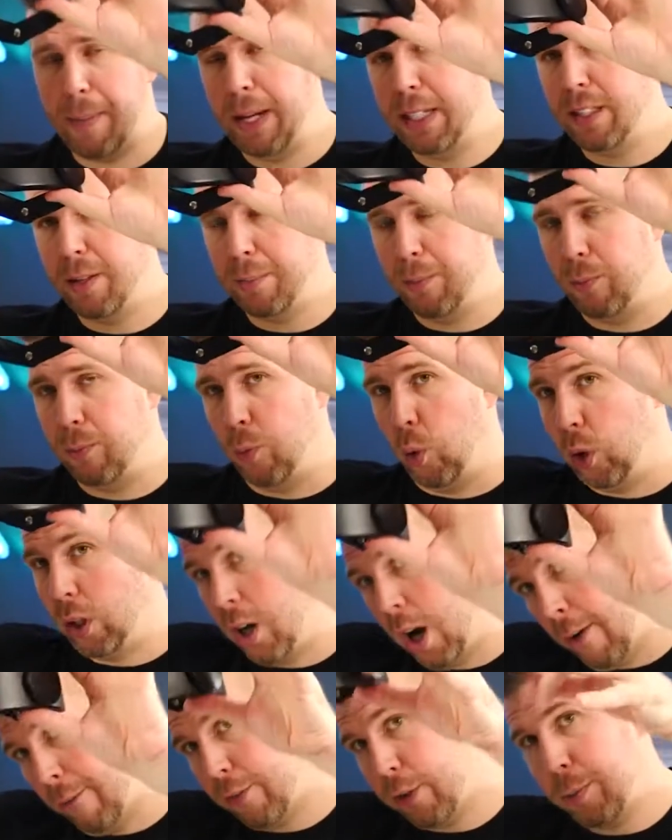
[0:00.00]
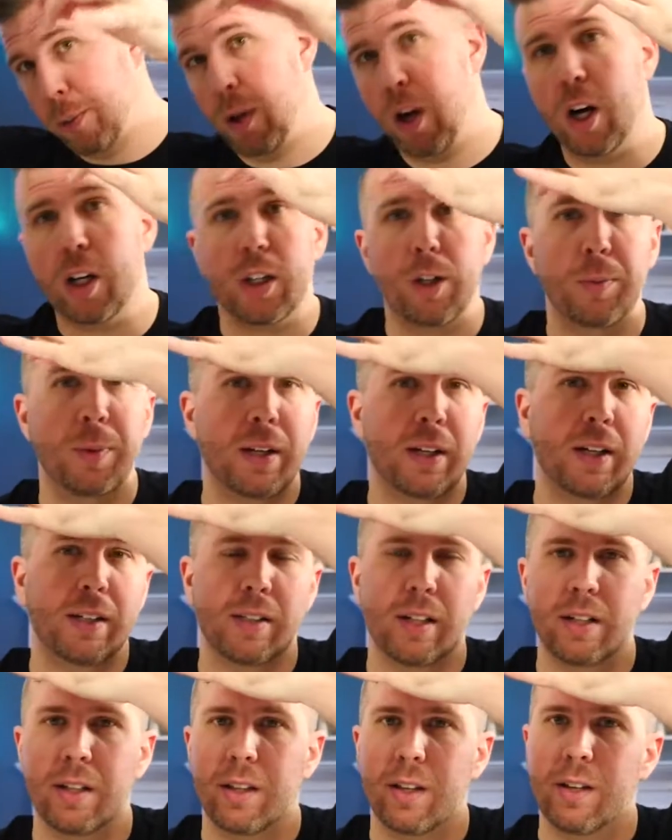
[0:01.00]
Makes it more comfortable, arguably, because
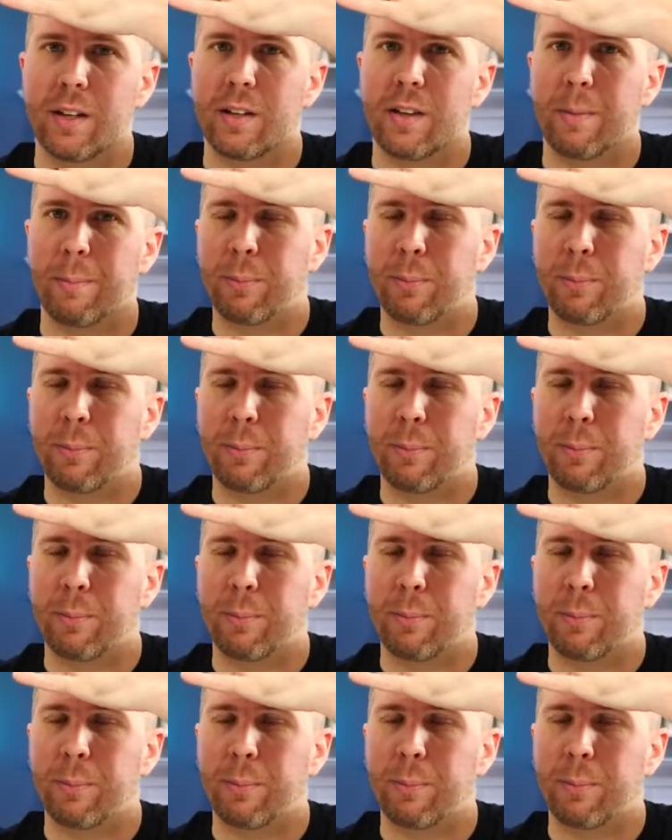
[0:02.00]
the